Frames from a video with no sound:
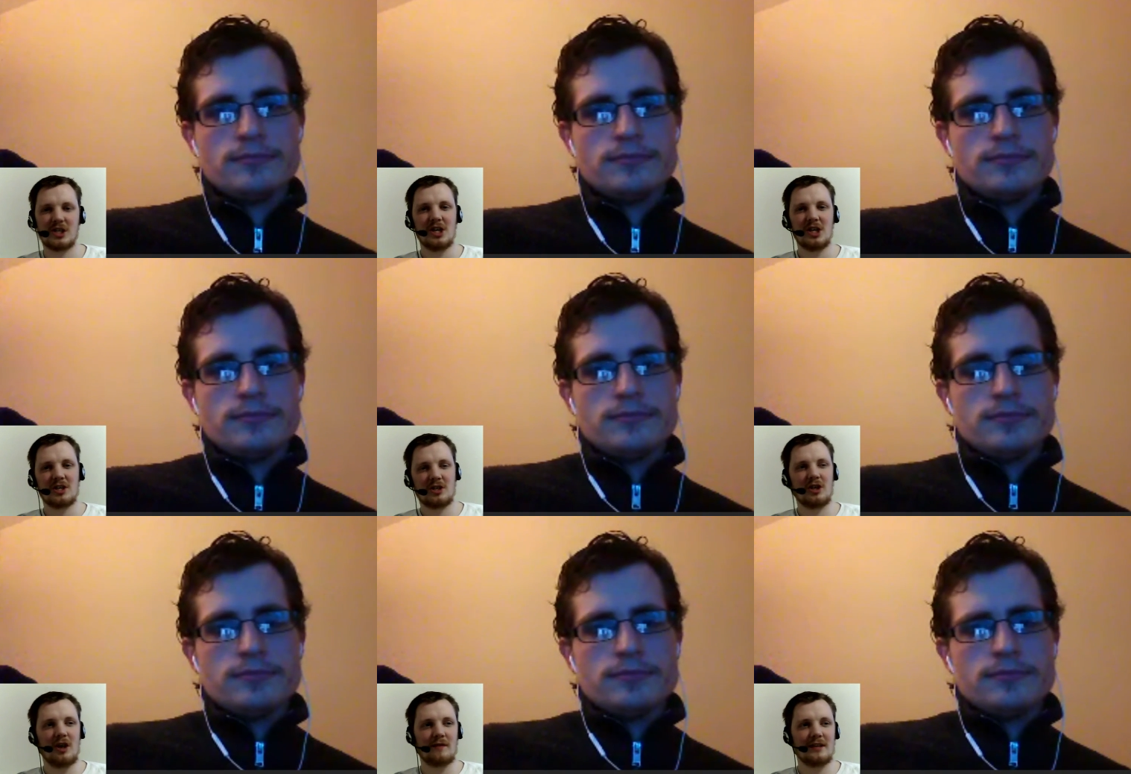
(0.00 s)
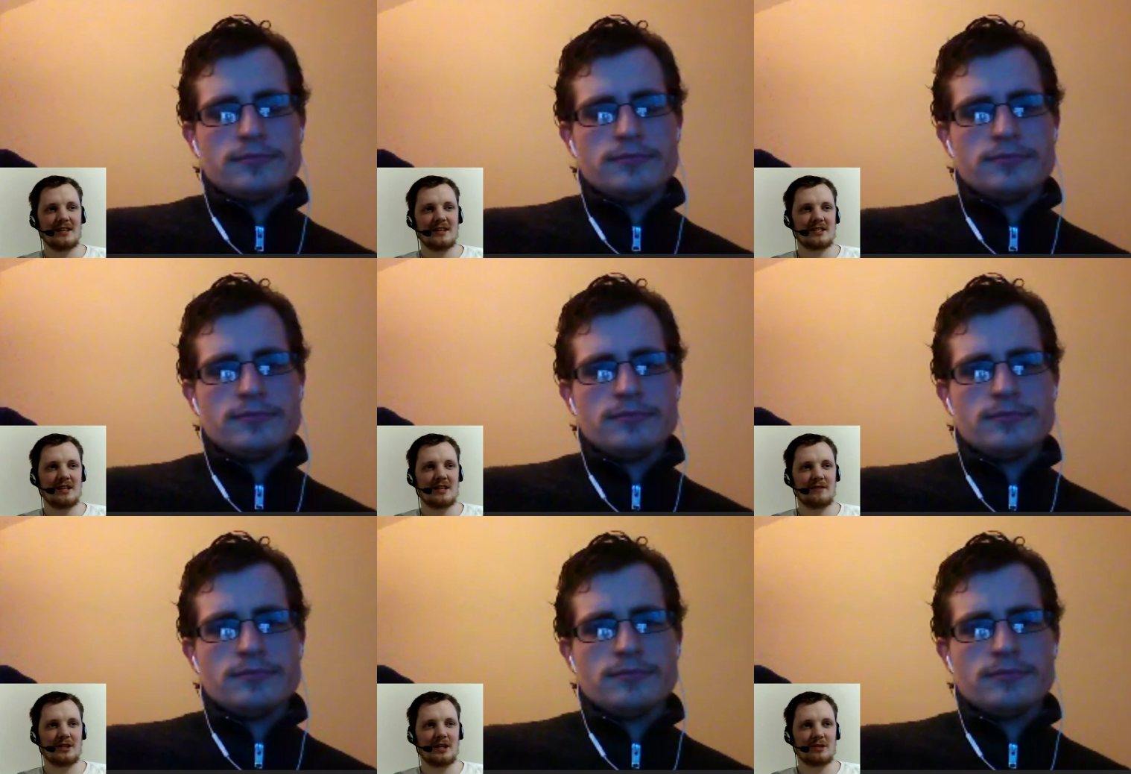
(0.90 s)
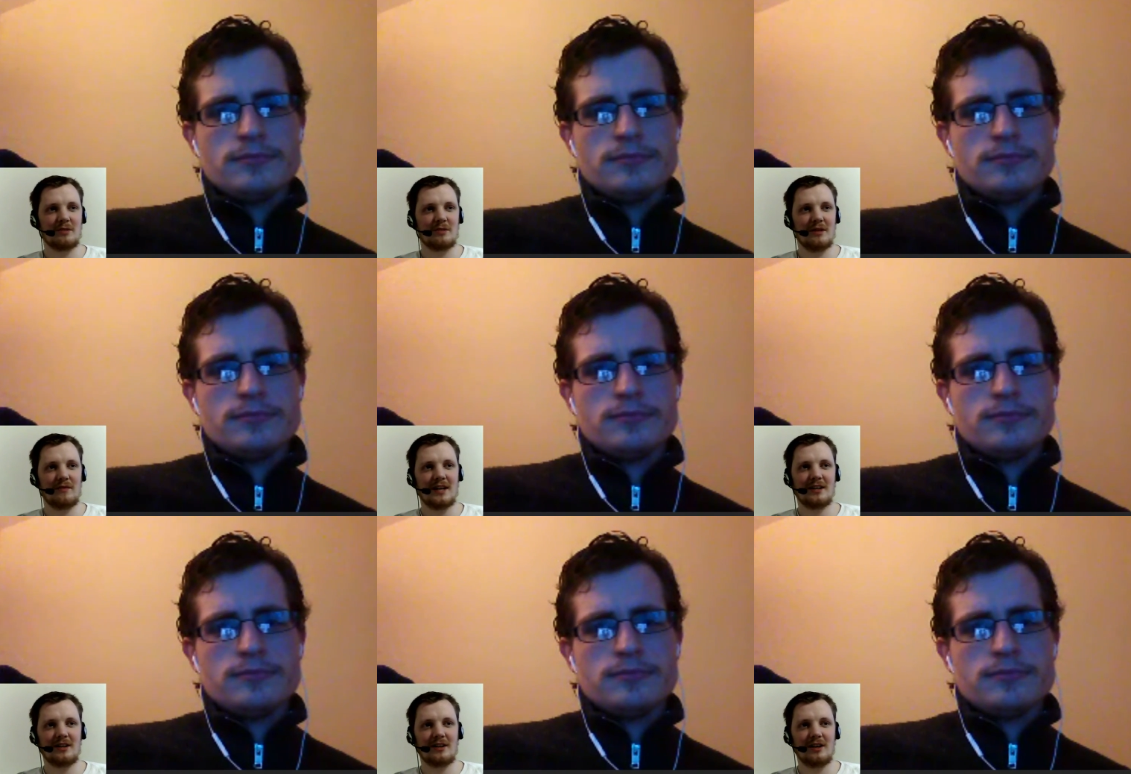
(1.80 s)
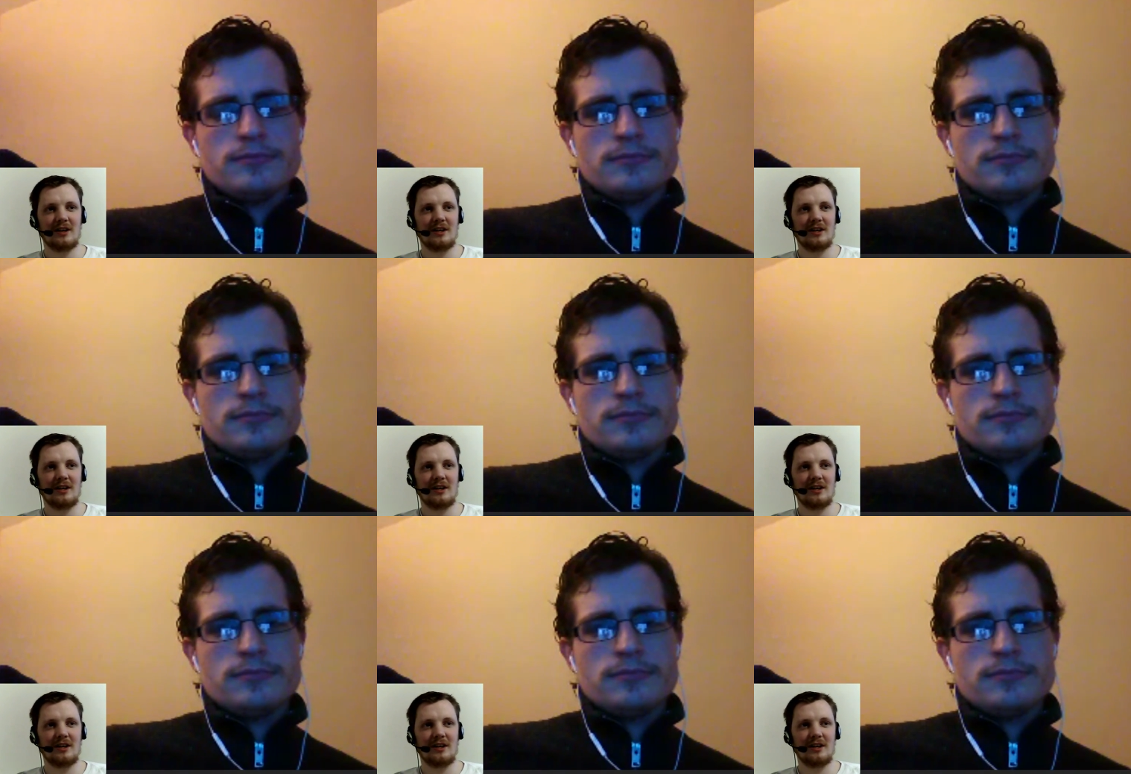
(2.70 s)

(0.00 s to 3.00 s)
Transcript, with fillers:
Speaker 1: So you got to think they're sabotage. But the fact that like